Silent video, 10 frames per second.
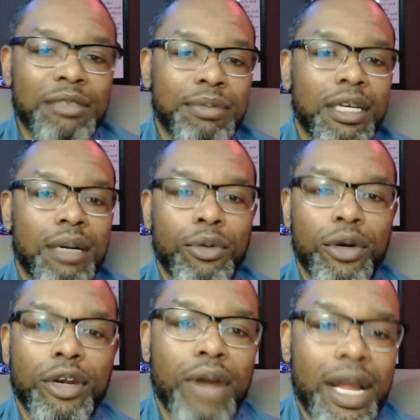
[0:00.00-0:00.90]
become more
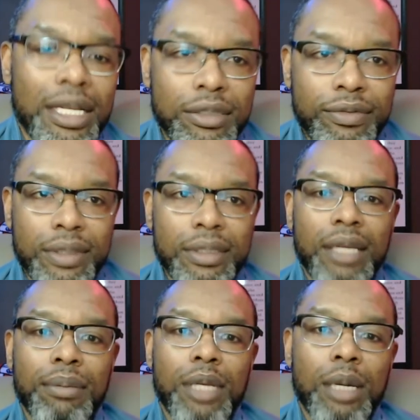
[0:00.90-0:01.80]
interactive
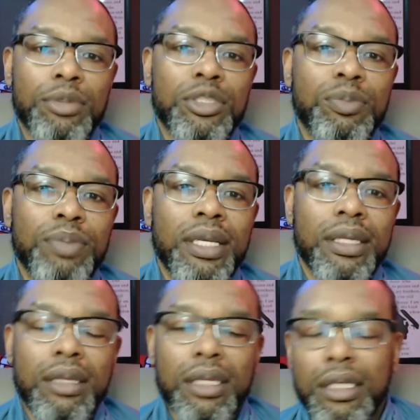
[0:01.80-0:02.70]
and be able to speak
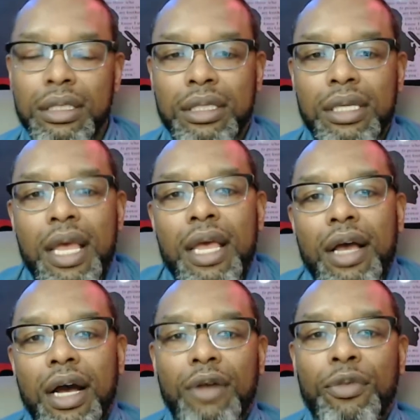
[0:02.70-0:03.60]
and things
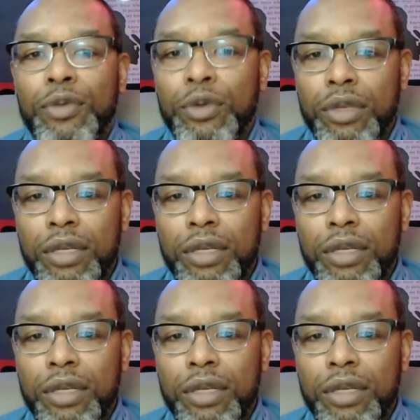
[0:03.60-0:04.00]
through the